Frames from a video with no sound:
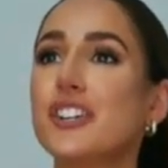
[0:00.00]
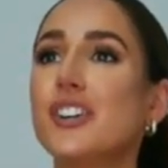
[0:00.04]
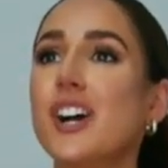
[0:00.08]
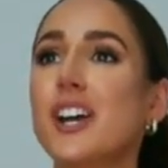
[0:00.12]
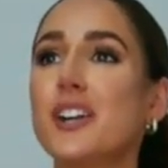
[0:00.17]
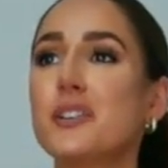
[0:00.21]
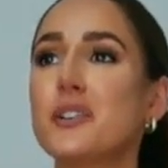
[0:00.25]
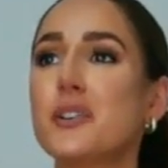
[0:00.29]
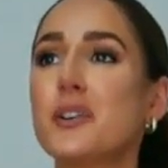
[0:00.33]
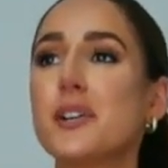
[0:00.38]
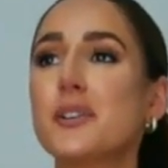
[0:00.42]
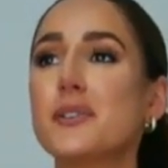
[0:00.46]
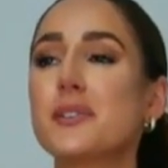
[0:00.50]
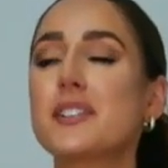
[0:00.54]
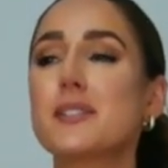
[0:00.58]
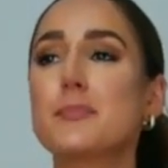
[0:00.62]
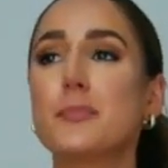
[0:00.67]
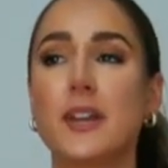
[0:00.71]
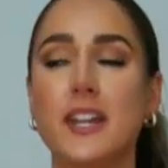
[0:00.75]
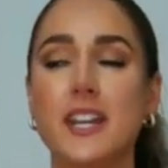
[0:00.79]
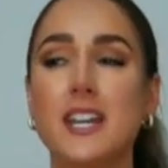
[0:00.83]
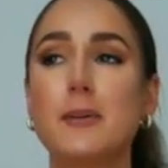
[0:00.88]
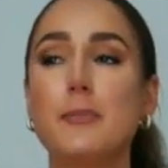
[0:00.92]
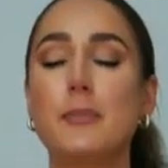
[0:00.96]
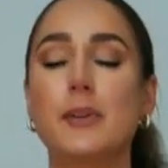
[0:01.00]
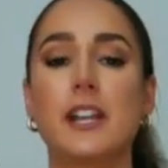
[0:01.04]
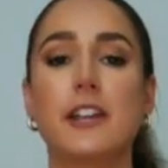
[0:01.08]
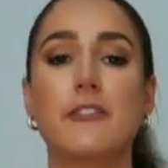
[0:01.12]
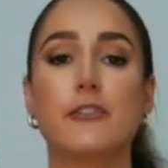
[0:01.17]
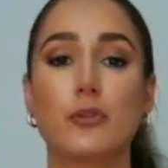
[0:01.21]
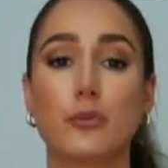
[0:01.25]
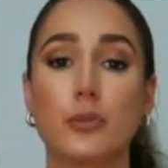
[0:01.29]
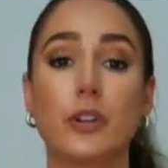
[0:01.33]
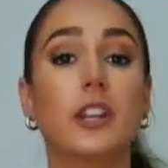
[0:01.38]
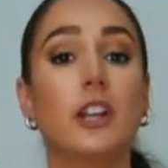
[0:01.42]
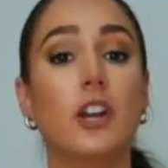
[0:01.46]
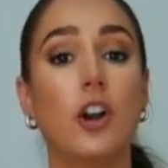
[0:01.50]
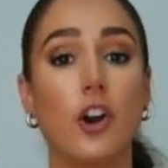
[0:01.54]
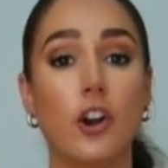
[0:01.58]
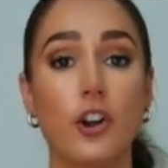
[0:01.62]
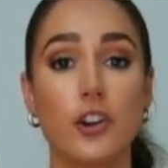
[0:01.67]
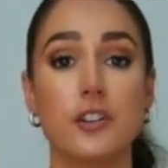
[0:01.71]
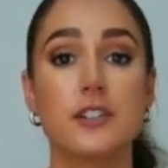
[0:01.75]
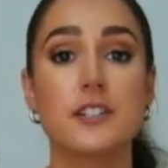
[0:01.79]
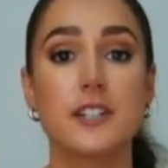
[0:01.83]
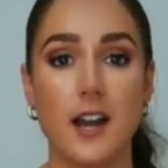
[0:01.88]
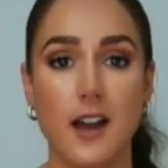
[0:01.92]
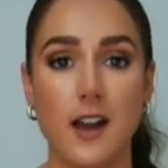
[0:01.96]
I don't know how to explain it, but I have a really
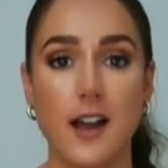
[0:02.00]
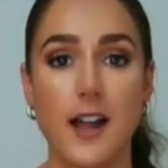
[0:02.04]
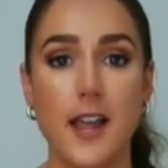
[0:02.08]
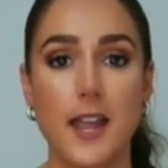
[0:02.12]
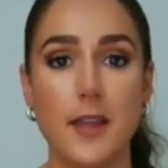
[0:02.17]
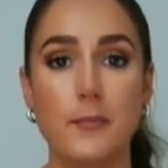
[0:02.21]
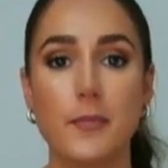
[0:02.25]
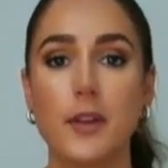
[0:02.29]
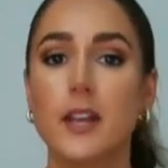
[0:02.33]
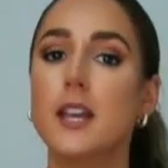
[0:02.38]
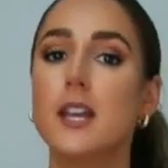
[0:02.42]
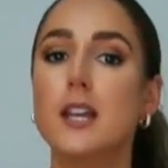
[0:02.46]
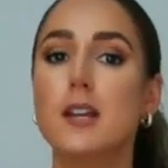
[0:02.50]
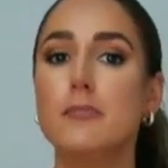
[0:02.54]
hard time